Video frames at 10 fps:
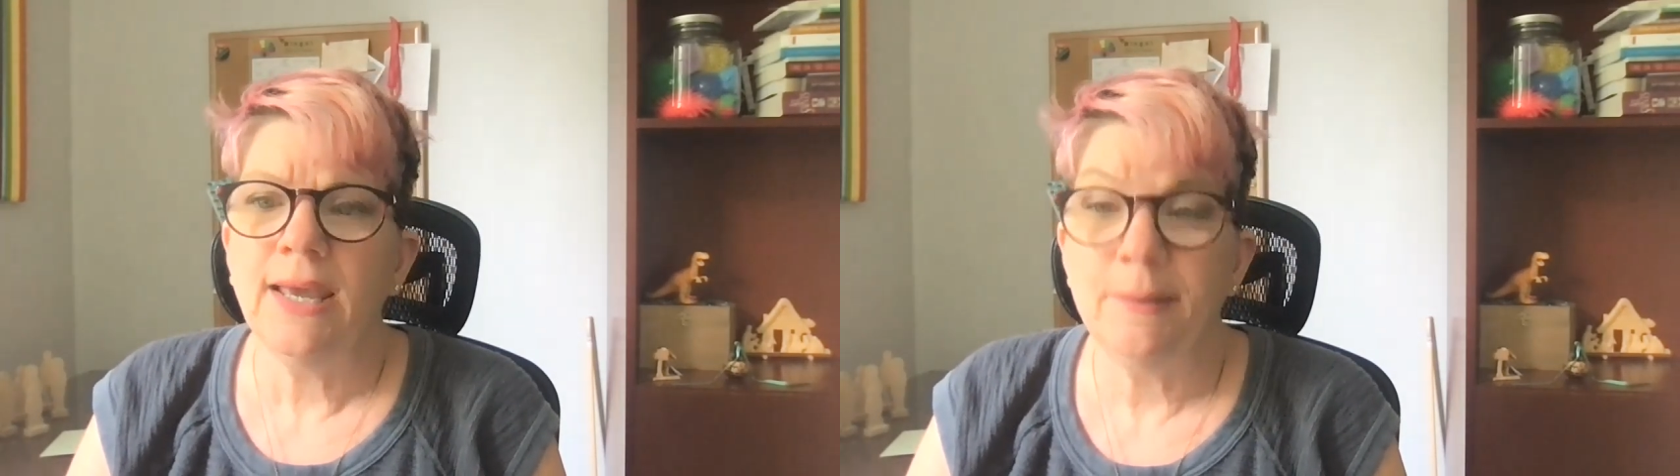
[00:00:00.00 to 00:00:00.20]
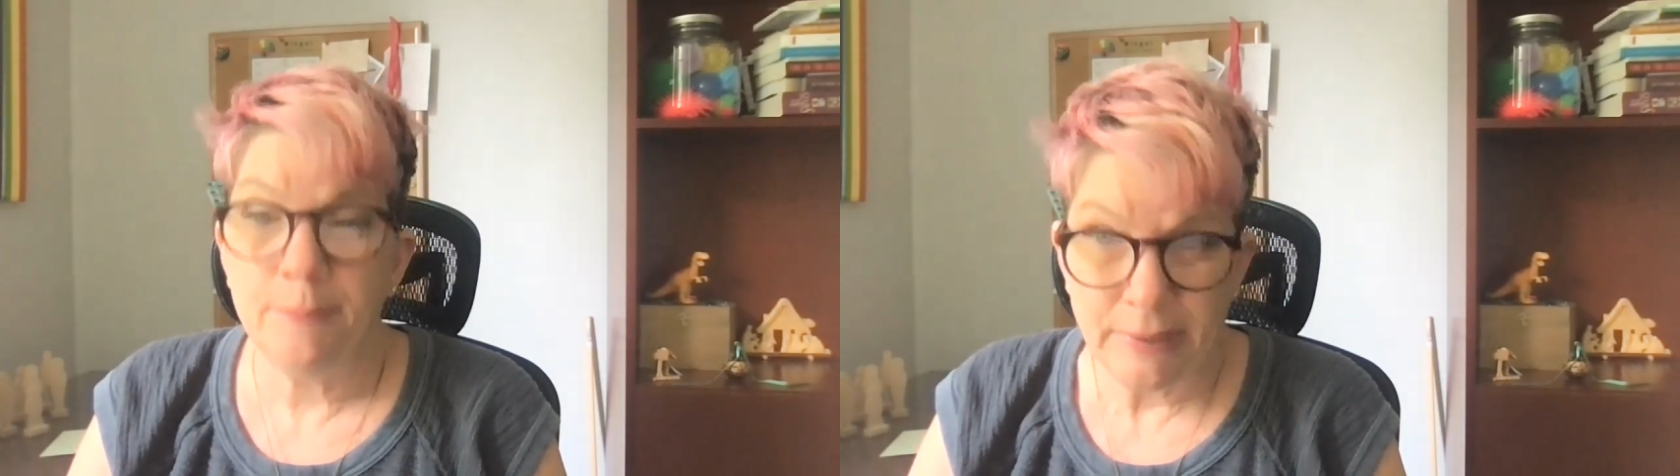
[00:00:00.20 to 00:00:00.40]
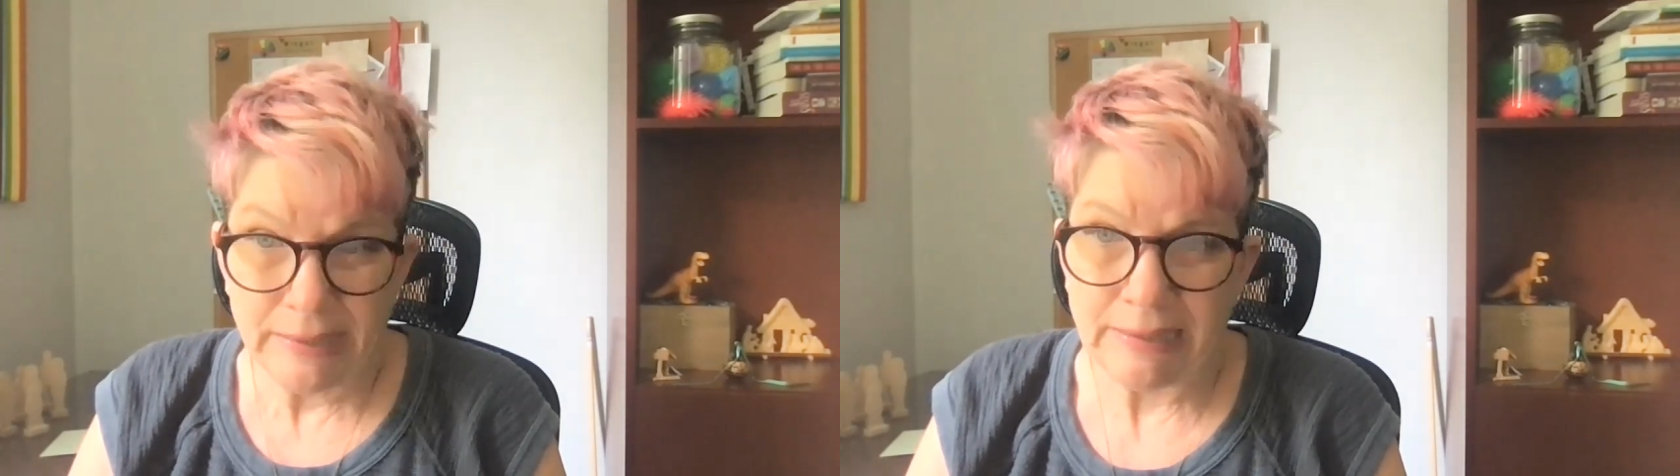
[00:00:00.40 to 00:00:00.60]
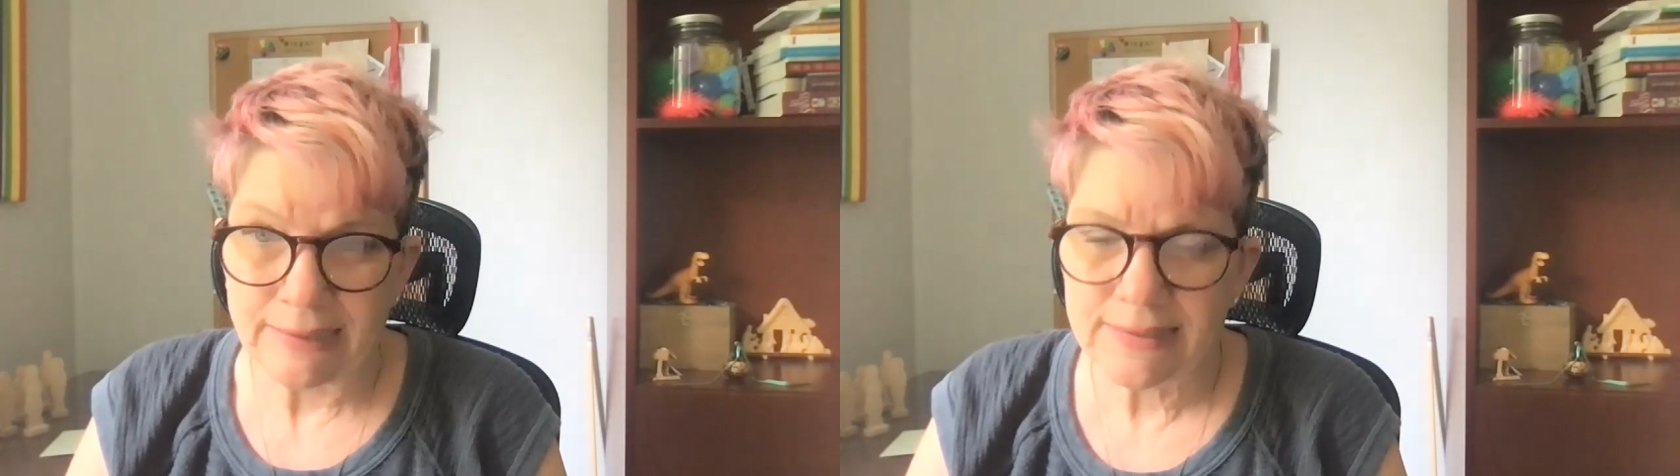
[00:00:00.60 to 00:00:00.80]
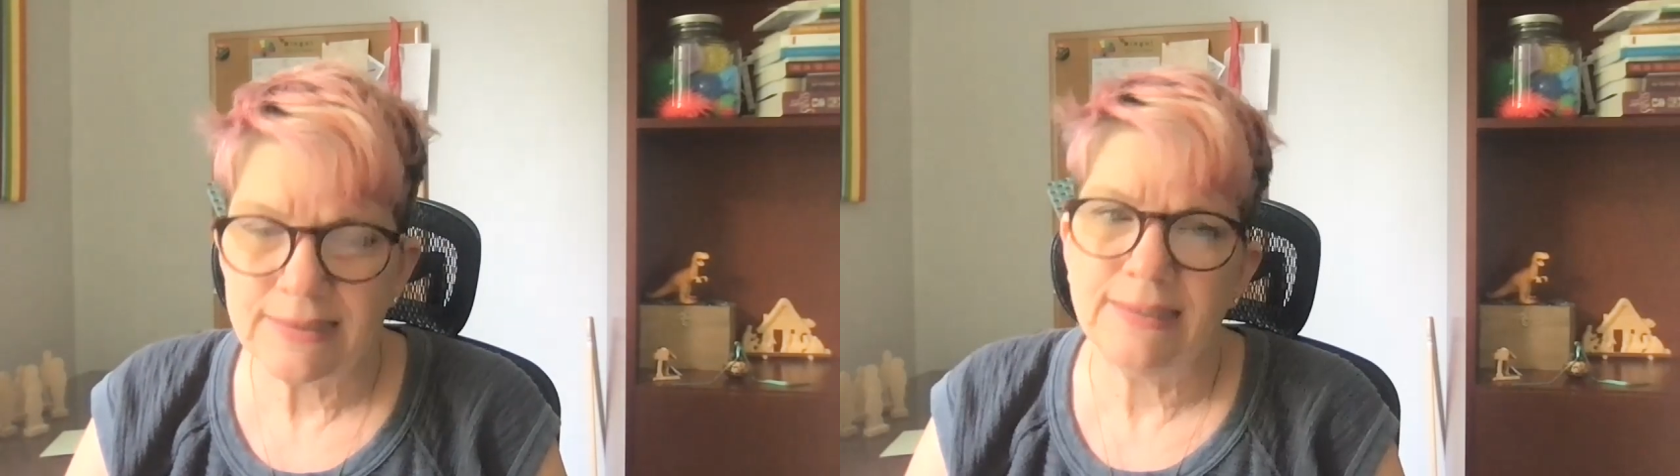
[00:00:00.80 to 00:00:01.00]
at
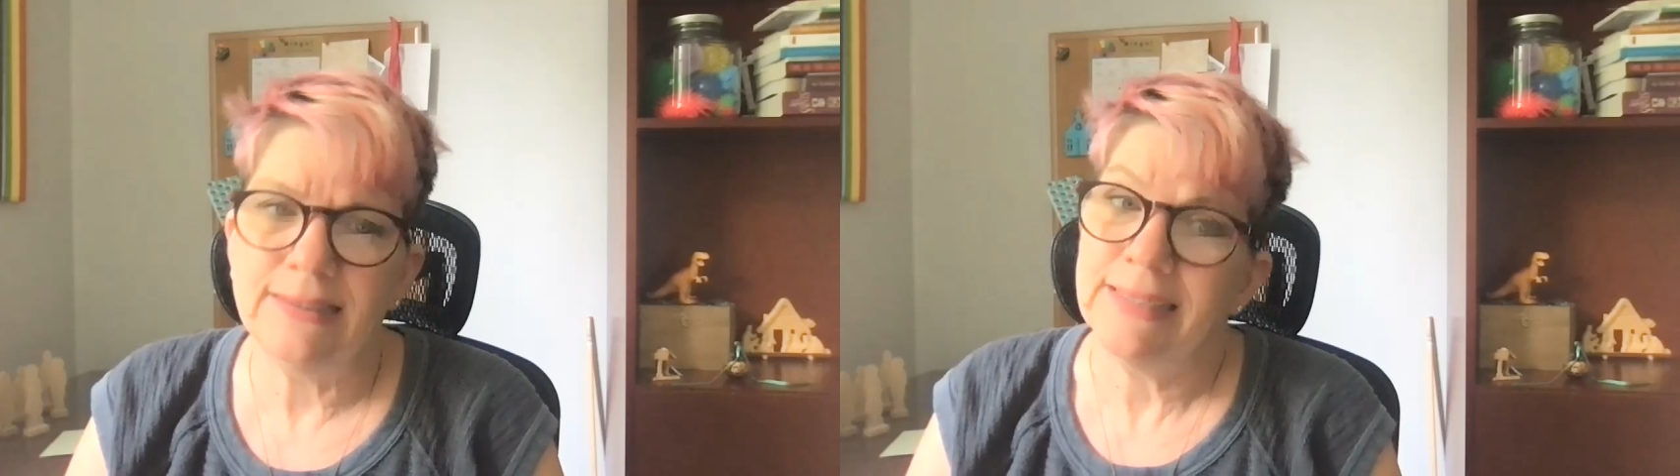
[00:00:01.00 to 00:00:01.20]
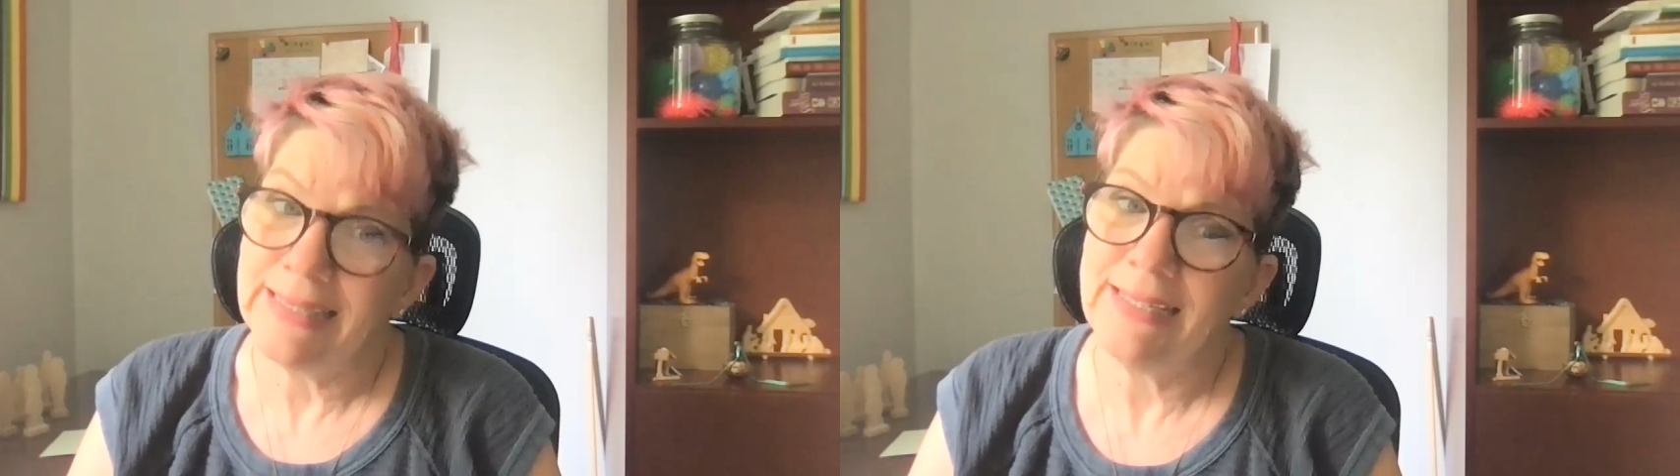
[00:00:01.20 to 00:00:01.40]
best and